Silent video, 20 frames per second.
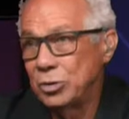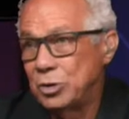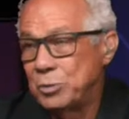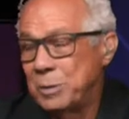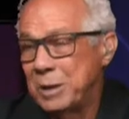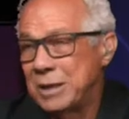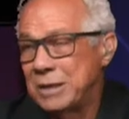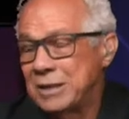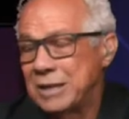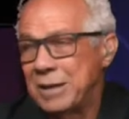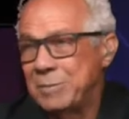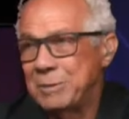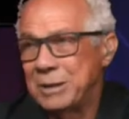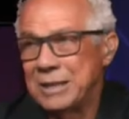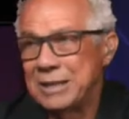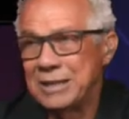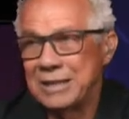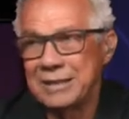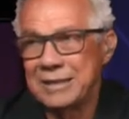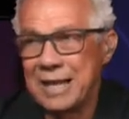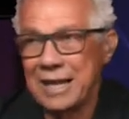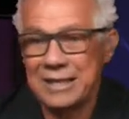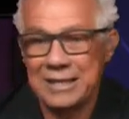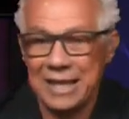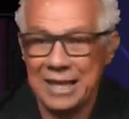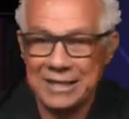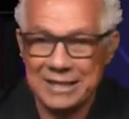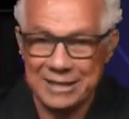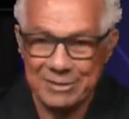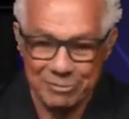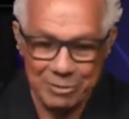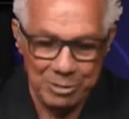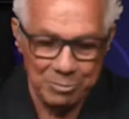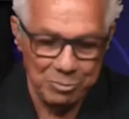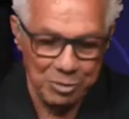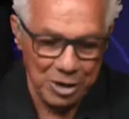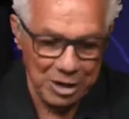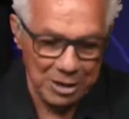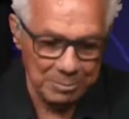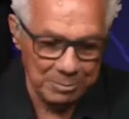man. I mean, that, that's the real
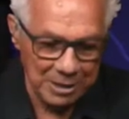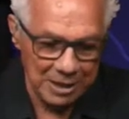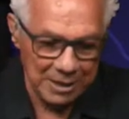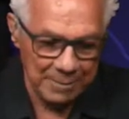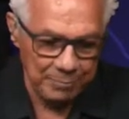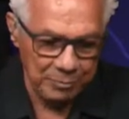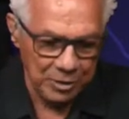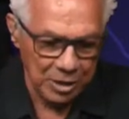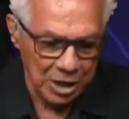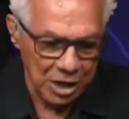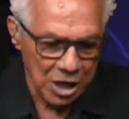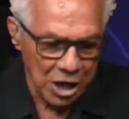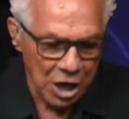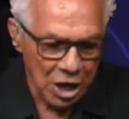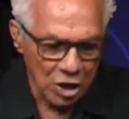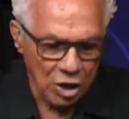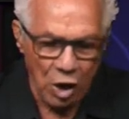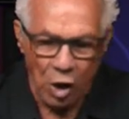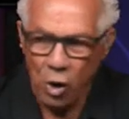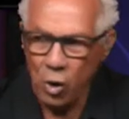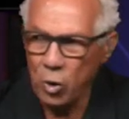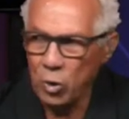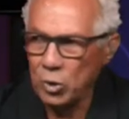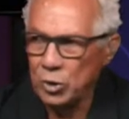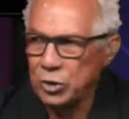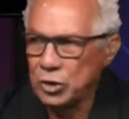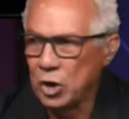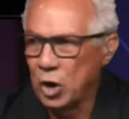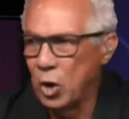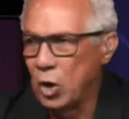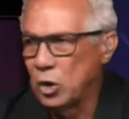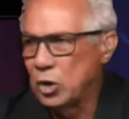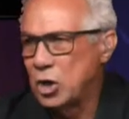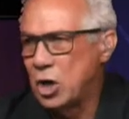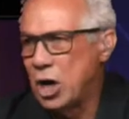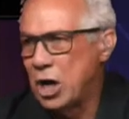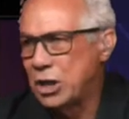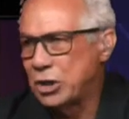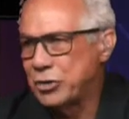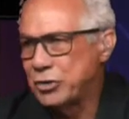bottom line. Gold, gold
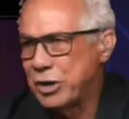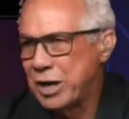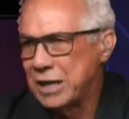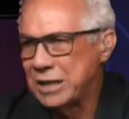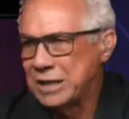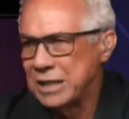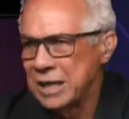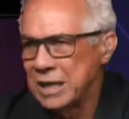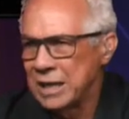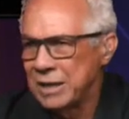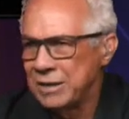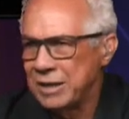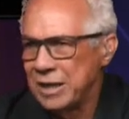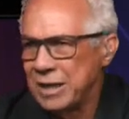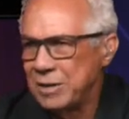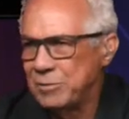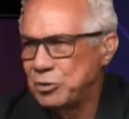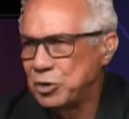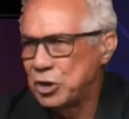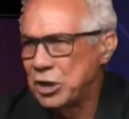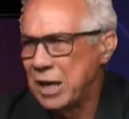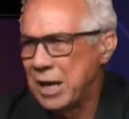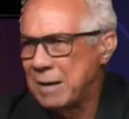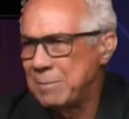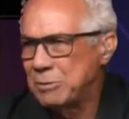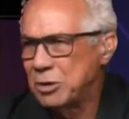contract. They jammed